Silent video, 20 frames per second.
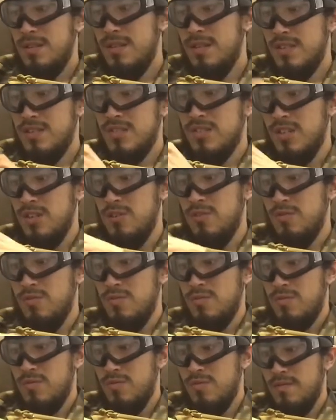So
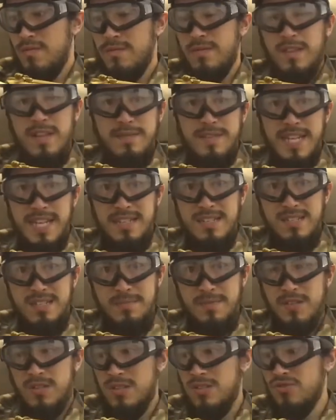for left-handers, if
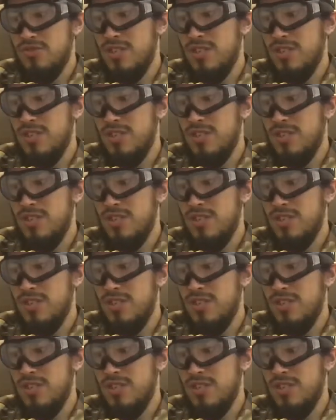you're going to try